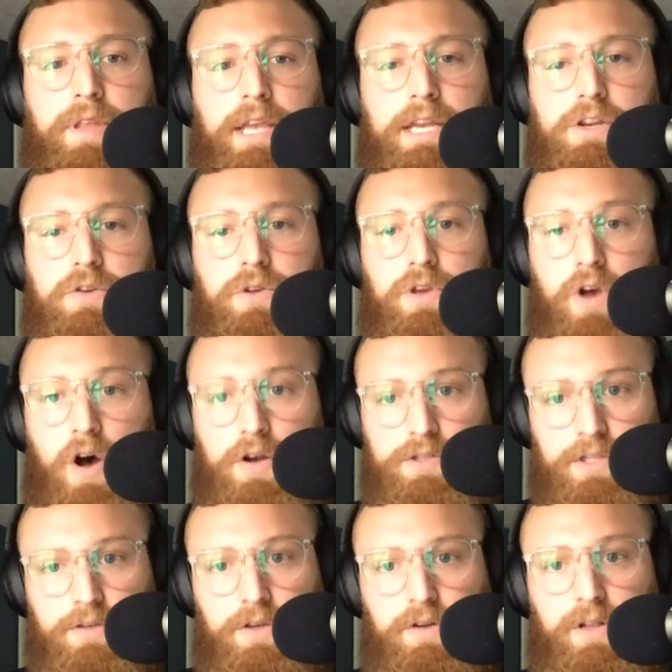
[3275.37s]
and you
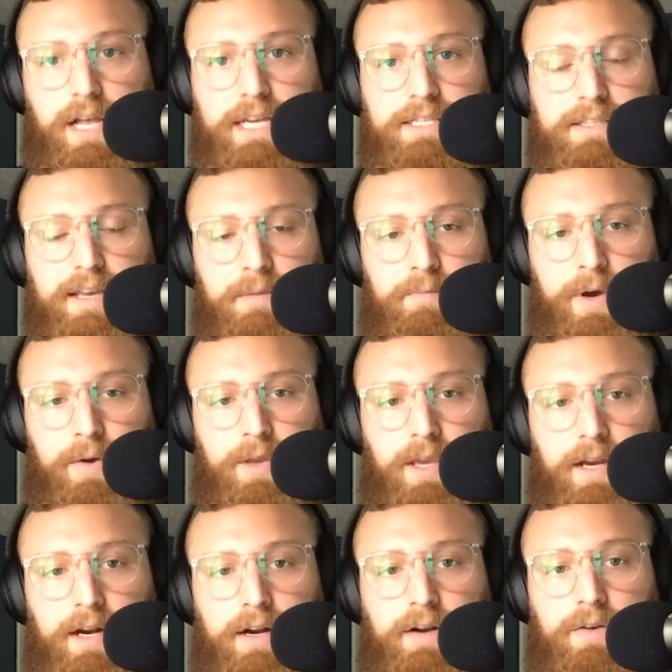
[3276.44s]
also utilize tempo
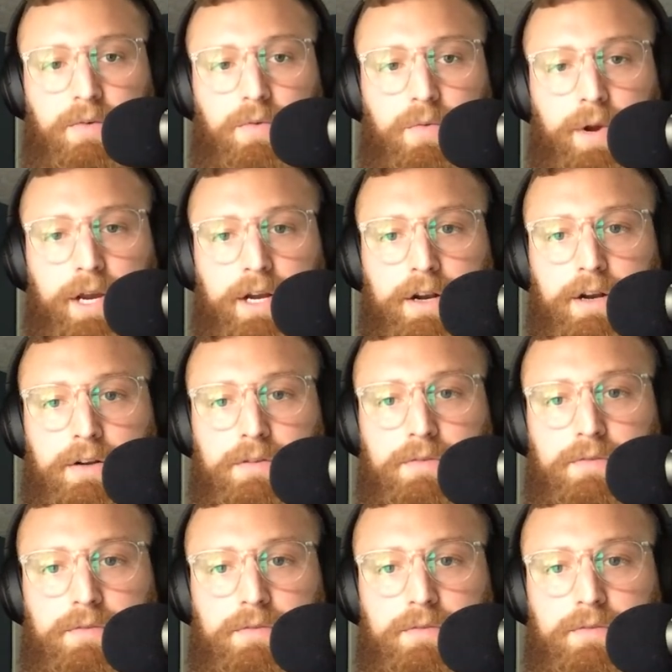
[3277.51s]
here where you're